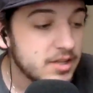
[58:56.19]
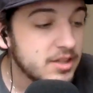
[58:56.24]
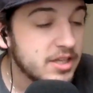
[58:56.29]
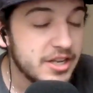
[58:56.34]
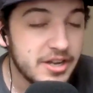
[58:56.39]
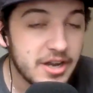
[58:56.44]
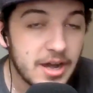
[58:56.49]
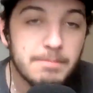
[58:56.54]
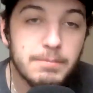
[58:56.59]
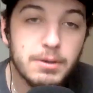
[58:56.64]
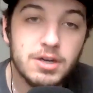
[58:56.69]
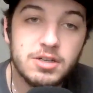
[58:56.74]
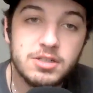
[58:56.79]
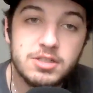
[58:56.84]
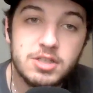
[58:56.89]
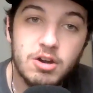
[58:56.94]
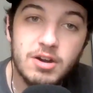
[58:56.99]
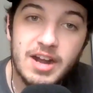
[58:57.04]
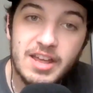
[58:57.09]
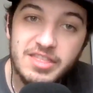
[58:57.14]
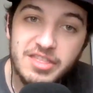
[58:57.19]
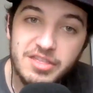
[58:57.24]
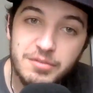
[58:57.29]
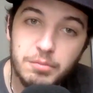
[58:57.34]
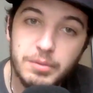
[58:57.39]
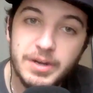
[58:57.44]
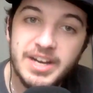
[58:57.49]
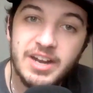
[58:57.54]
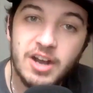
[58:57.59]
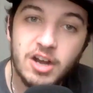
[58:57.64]
The numbers are at
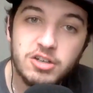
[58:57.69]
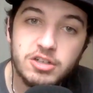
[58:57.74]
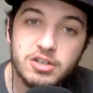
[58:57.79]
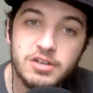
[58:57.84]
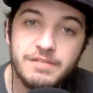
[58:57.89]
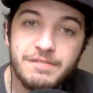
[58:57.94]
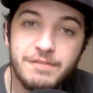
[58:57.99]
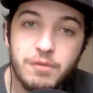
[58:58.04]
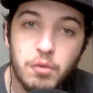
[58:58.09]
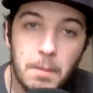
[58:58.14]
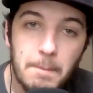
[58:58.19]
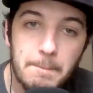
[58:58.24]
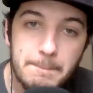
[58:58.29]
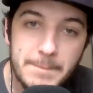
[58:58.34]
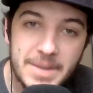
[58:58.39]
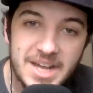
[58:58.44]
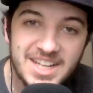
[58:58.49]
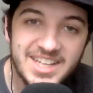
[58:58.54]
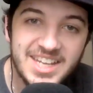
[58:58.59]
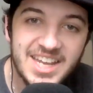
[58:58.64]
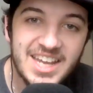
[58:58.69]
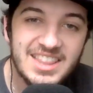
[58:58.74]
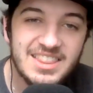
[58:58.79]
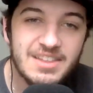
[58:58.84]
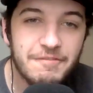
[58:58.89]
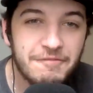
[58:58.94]
304 million.